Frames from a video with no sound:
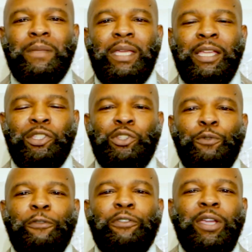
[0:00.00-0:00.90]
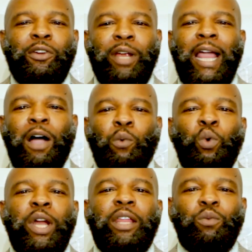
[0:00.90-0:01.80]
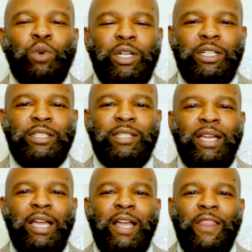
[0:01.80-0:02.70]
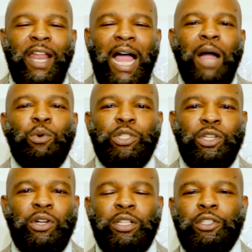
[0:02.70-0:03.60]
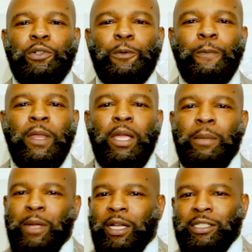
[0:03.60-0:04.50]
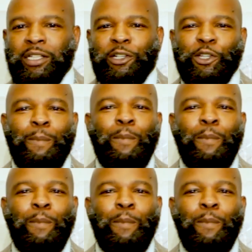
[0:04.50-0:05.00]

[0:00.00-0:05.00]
into figuring out what it was that I was going to do. Because there's a